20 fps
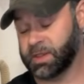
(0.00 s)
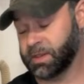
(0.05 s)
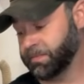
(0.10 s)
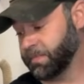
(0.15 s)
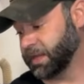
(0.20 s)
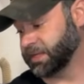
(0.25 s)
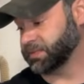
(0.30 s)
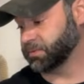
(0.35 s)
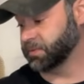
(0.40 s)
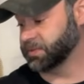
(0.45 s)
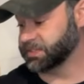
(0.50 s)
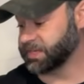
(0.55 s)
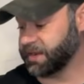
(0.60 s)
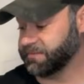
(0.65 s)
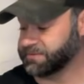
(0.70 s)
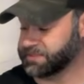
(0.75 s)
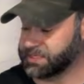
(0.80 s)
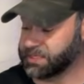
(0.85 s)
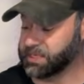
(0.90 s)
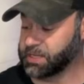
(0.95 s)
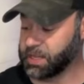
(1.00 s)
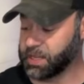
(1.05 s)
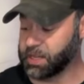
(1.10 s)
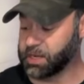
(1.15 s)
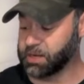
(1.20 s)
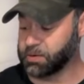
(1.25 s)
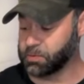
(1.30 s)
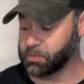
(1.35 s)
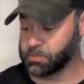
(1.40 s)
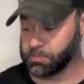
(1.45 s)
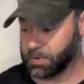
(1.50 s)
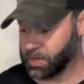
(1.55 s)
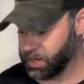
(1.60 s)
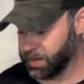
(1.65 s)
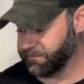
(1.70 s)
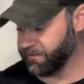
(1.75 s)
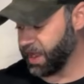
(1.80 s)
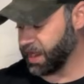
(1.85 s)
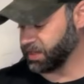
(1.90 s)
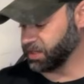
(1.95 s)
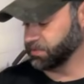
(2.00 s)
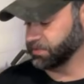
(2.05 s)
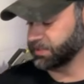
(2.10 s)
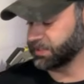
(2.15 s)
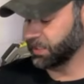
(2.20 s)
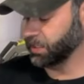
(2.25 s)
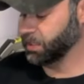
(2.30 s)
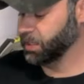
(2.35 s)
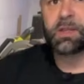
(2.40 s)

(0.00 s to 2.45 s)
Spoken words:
the best ones I've seen in a vacuum set.